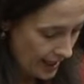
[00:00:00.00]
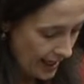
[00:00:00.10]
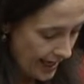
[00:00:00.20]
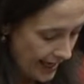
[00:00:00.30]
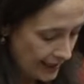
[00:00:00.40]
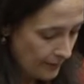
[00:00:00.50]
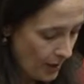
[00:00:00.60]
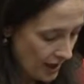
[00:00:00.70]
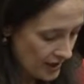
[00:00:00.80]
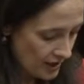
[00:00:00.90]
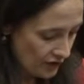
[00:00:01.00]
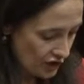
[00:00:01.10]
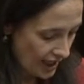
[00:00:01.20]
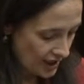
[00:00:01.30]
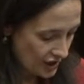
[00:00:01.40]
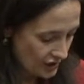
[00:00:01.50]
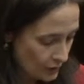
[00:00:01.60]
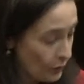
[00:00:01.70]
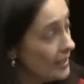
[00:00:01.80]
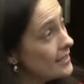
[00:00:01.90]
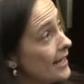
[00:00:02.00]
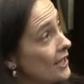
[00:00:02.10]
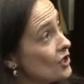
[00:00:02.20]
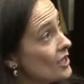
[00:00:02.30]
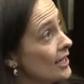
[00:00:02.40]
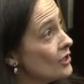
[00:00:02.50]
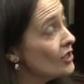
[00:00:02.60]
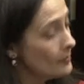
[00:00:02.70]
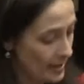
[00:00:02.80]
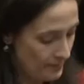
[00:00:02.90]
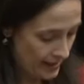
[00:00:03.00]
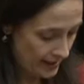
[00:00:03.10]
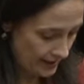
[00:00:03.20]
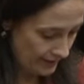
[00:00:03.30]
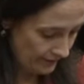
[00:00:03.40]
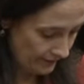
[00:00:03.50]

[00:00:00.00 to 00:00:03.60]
Any positive changes we as legislators may make